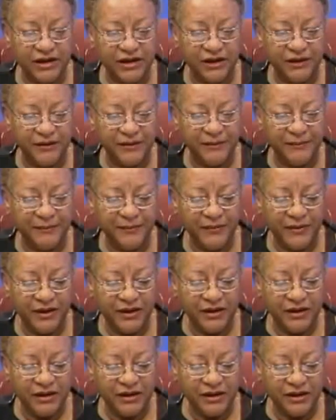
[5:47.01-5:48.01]
um,
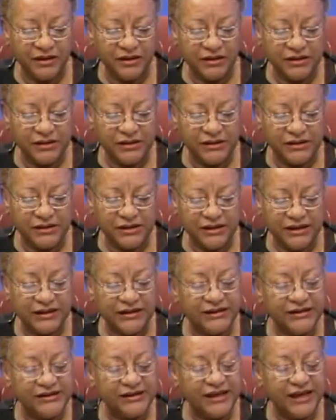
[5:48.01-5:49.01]

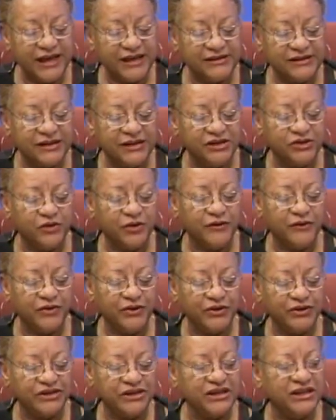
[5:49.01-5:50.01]
Ecclesiastes
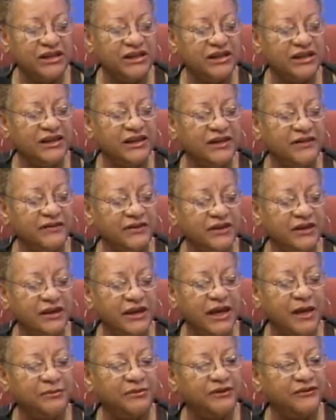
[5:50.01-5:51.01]
12:13 in the
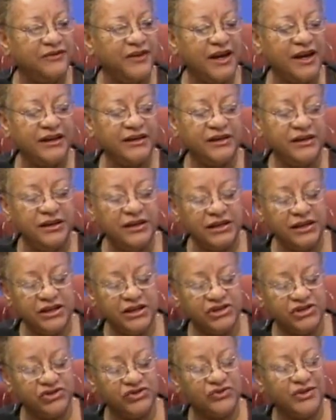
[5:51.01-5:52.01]
Amplified, it
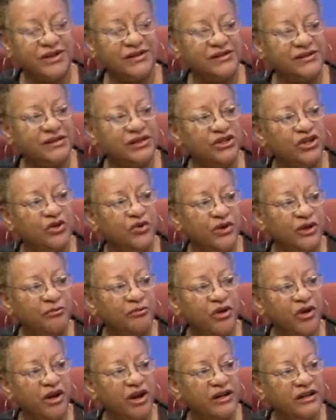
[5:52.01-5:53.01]
stressed the knowing
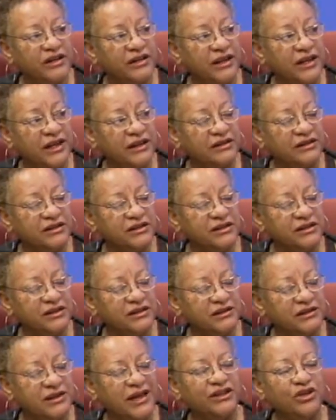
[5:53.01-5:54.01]
part and not
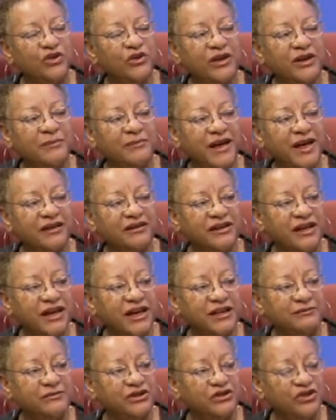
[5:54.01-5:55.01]
not knowing about God,
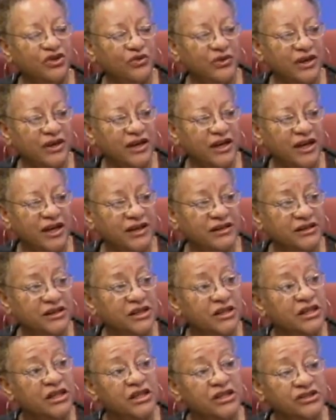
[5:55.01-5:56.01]
but knowing God,
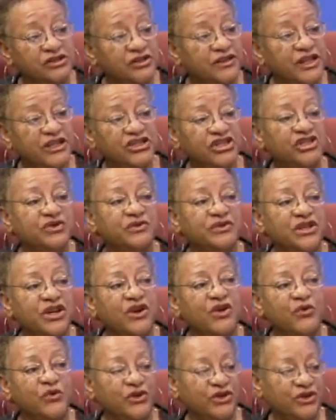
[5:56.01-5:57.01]
so that you know
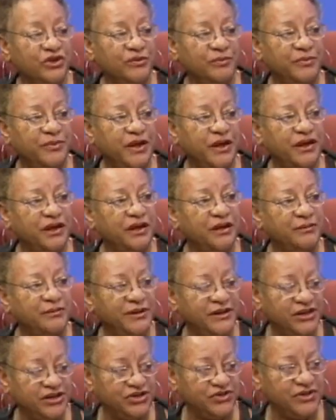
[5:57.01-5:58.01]
when you're uh,
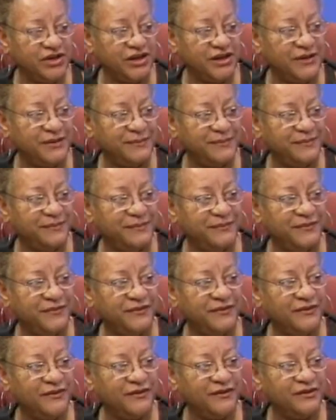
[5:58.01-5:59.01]
pleasuring Him,
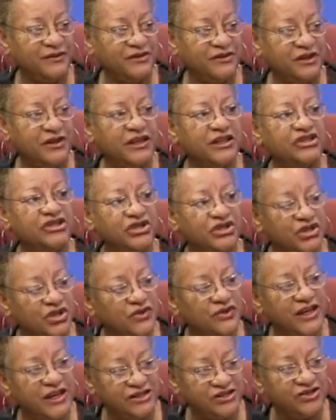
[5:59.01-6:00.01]
so that you know
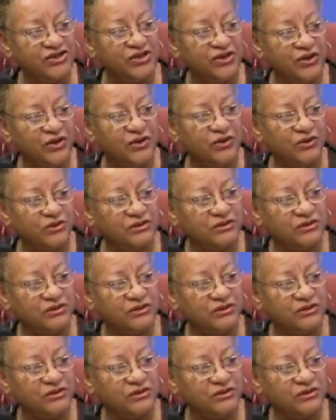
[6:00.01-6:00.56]
that's your goal. the